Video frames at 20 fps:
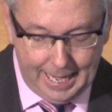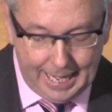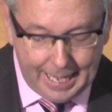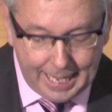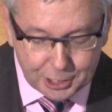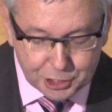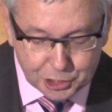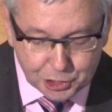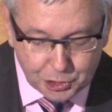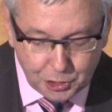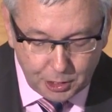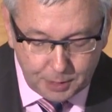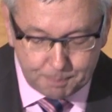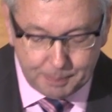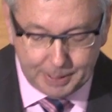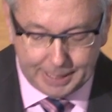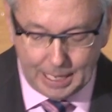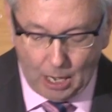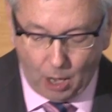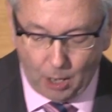It should
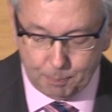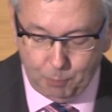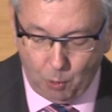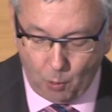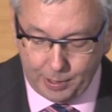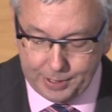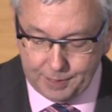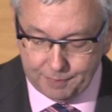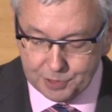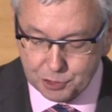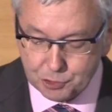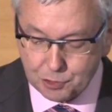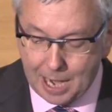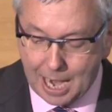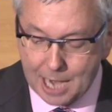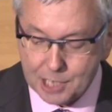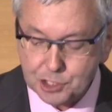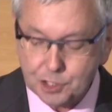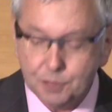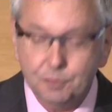be our point of
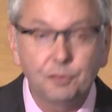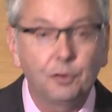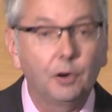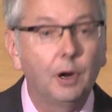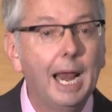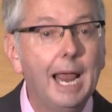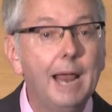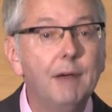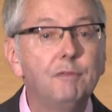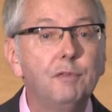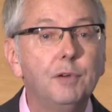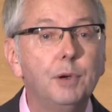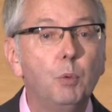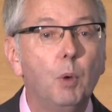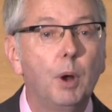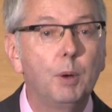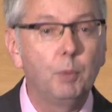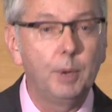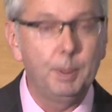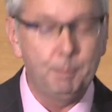attraction for
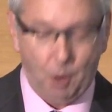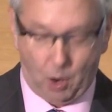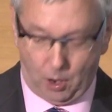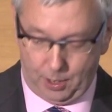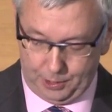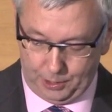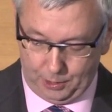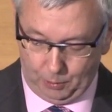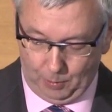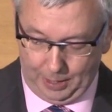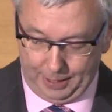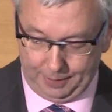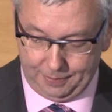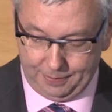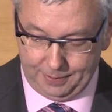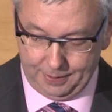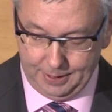everyone we partner with.